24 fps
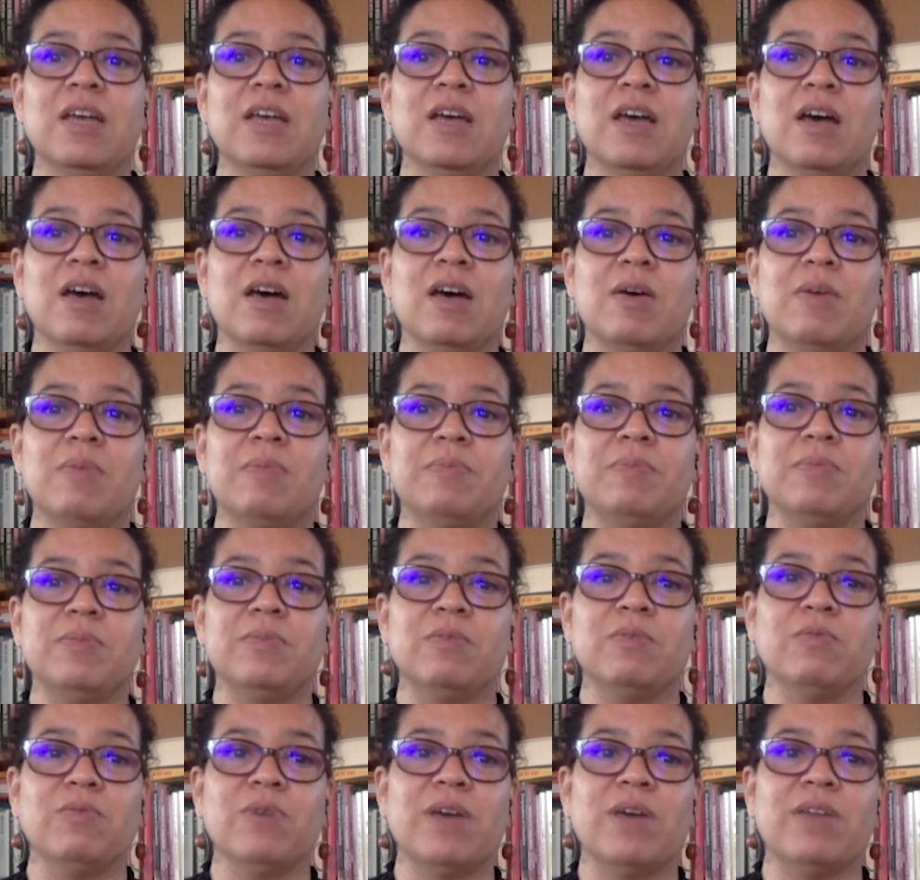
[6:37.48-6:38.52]

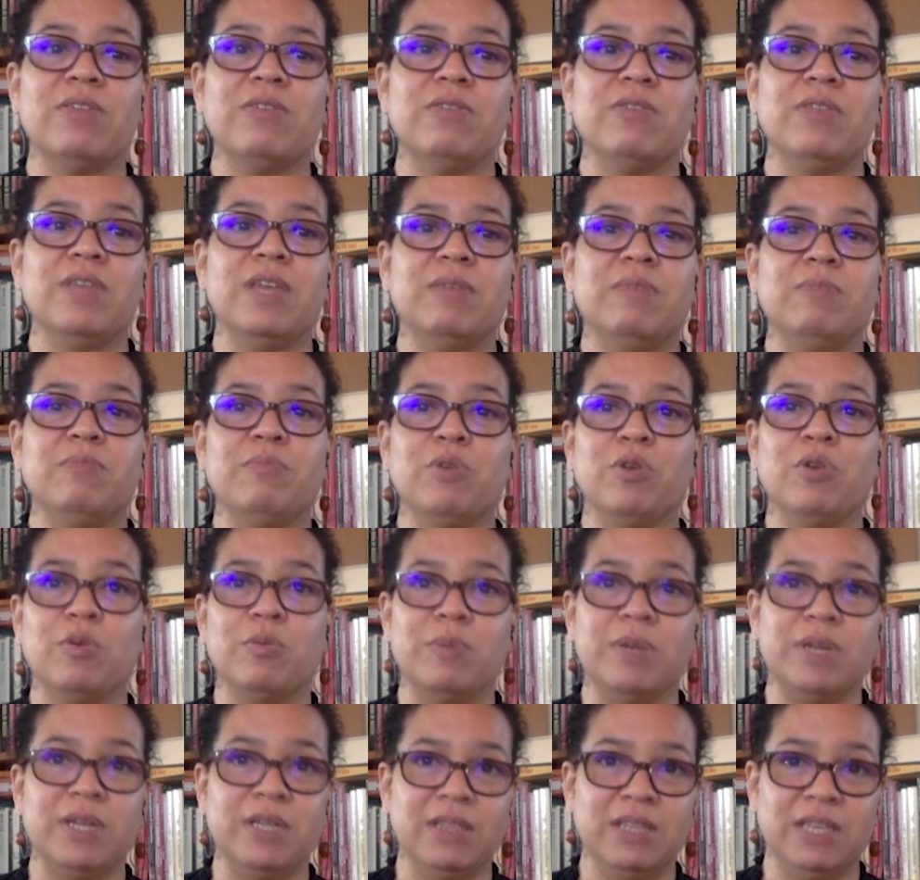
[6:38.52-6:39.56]
rather than
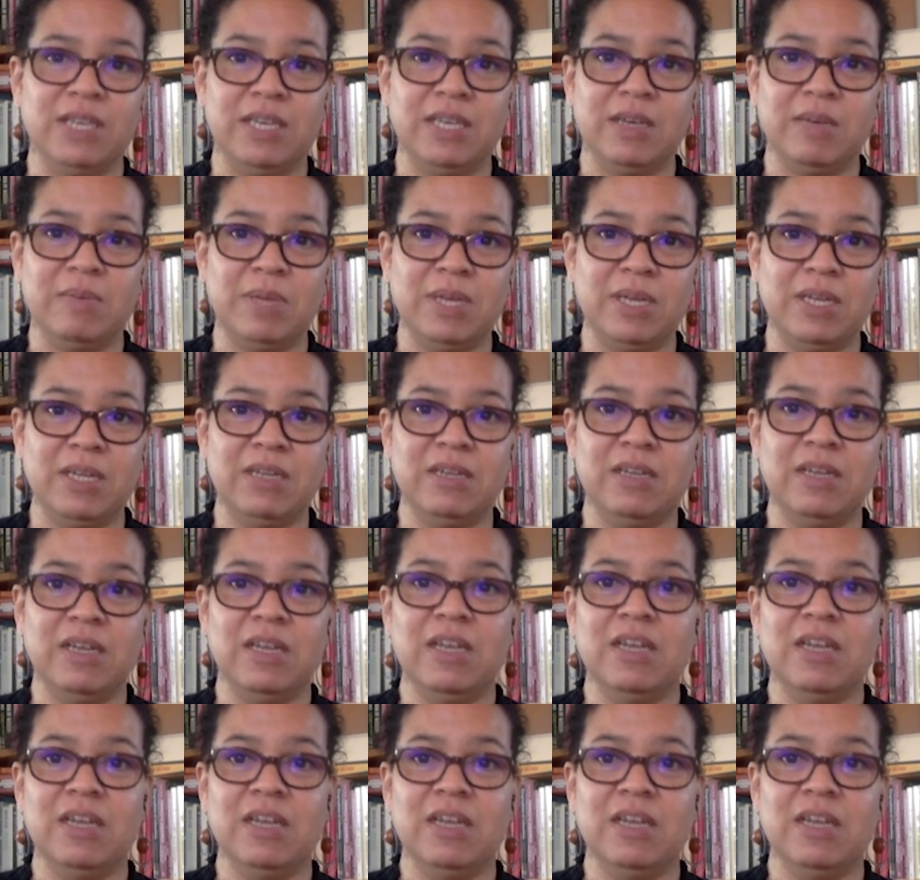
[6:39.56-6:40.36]
permanently committed.